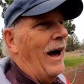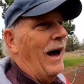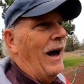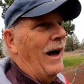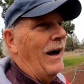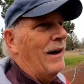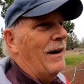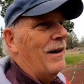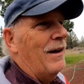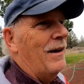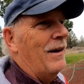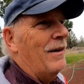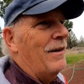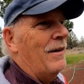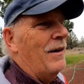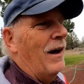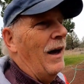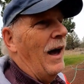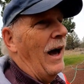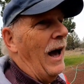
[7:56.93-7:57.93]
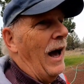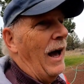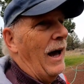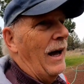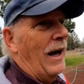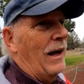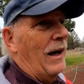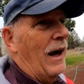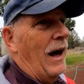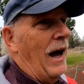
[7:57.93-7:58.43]
uh,
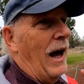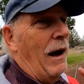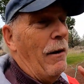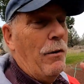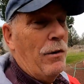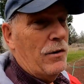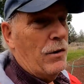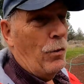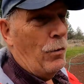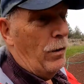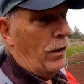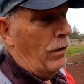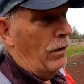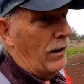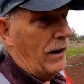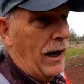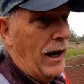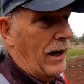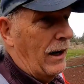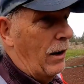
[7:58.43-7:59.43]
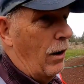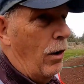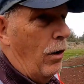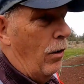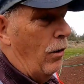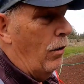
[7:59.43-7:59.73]
I was a real gung